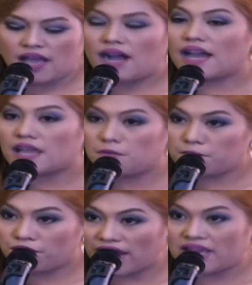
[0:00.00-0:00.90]
I am
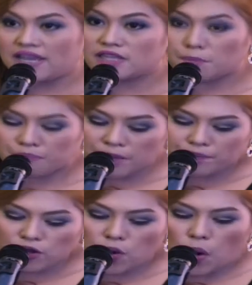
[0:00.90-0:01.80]
failing the
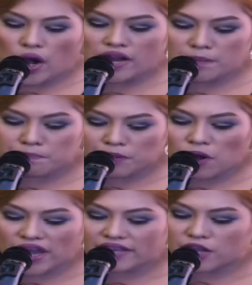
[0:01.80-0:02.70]
people who are
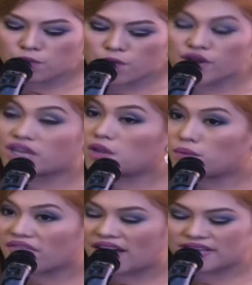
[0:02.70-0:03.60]
employed and working
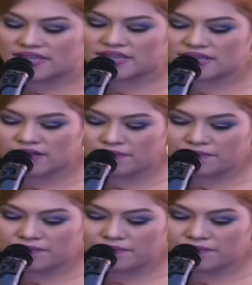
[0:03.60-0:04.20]
with us.